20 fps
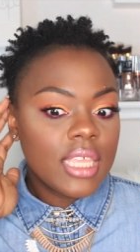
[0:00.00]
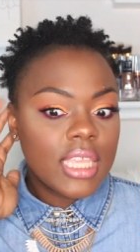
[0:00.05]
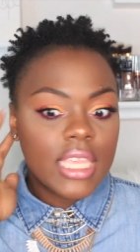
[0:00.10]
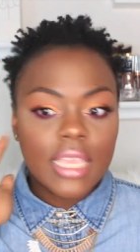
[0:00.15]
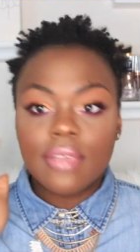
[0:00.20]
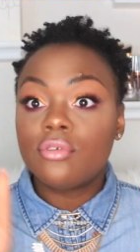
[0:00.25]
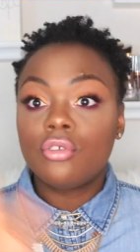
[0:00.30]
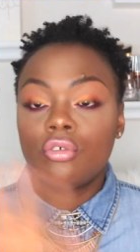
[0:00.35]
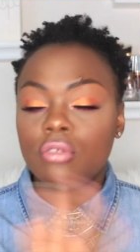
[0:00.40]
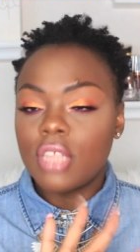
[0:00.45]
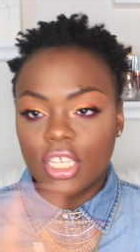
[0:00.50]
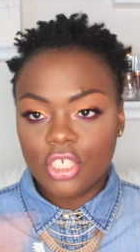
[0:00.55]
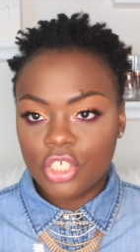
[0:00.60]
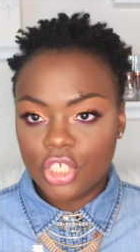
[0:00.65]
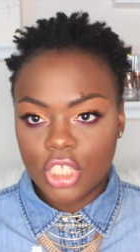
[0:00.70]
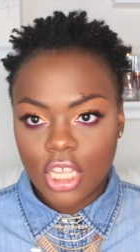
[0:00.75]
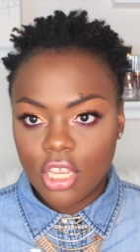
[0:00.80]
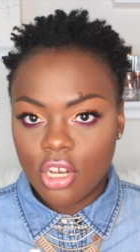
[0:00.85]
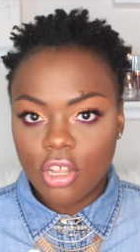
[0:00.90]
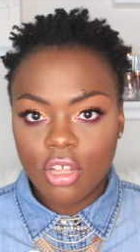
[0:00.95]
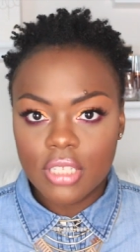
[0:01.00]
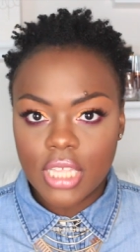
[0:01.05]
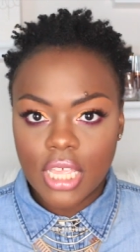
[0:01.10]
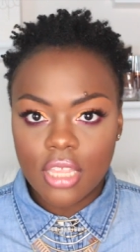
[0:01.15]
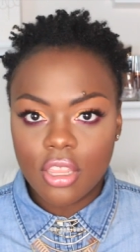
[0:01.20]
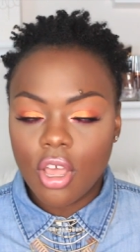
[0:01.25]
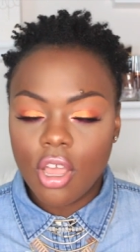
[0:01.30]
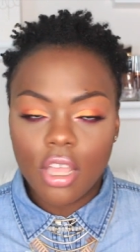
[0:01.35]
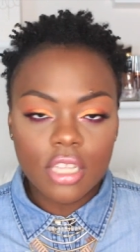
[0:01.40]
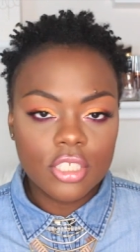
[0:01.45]
gives you that sheen all
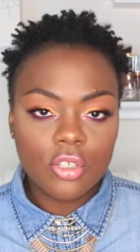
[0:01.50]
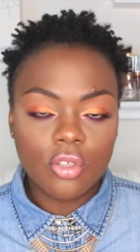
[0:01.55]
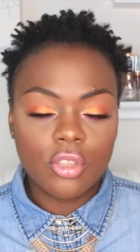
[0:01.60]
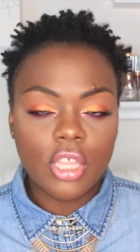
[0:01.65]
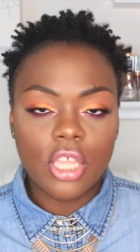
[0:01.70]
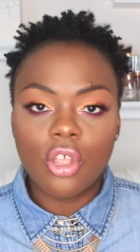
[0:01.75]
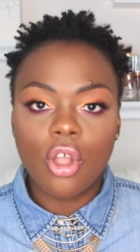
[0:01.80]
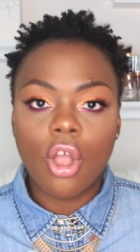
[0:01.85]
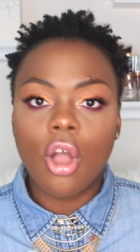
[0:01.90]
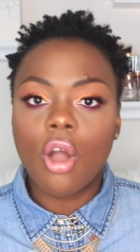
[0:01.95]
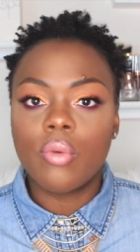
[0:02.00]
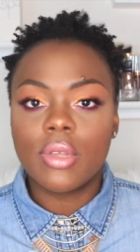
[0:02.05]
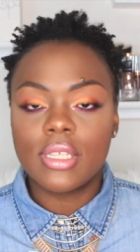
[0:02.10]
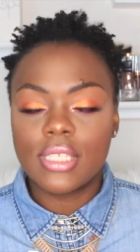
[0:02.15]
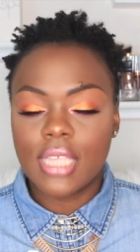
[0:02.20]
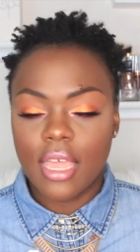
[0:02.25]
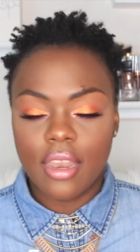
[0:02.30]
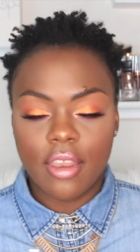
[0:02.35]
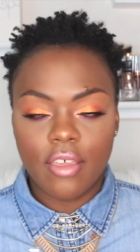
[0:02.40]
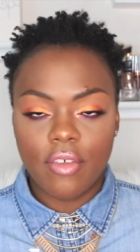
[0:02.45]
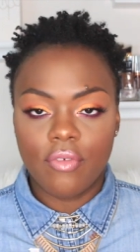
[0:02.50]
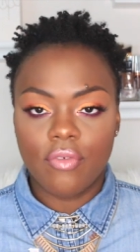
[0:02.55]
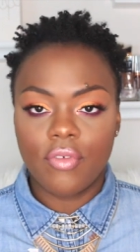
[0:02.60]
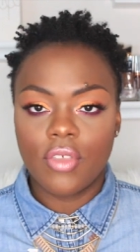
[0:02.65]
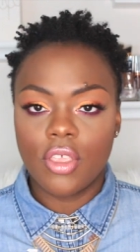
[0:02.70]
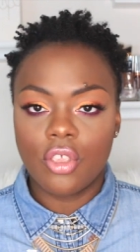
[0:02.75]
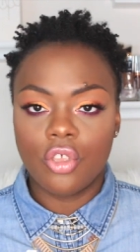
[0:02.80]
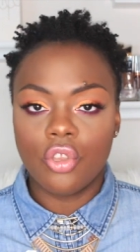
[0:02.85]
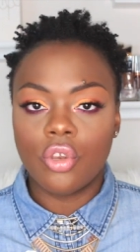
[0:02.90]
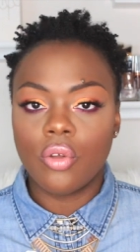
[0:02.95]
day long, so that you're always kind of,
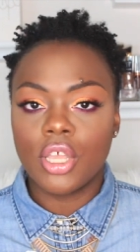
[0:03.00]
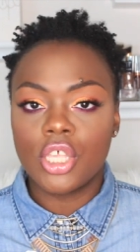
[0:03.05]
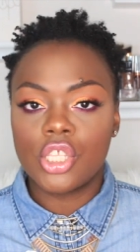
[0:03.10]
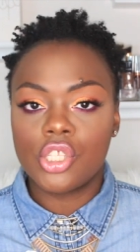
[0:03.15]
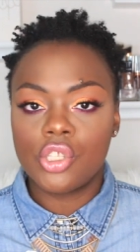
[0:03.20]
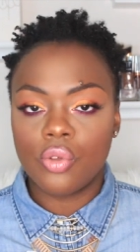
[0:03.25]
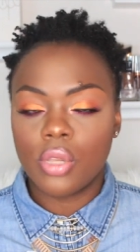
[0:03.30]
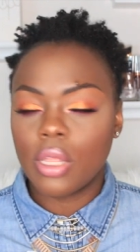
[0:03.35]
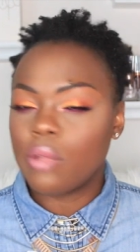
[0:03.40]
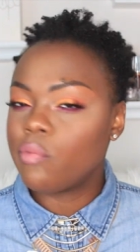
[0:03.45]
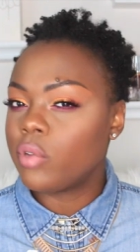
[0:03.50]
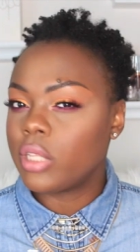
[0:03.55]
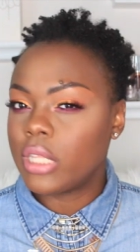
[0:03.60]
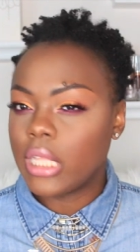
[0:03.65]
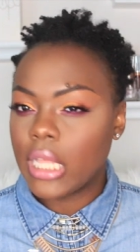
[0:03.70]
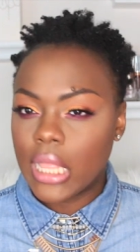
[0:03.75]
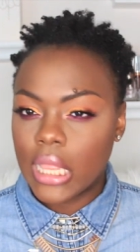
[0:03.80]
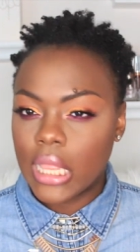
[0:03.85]
you know, exuding really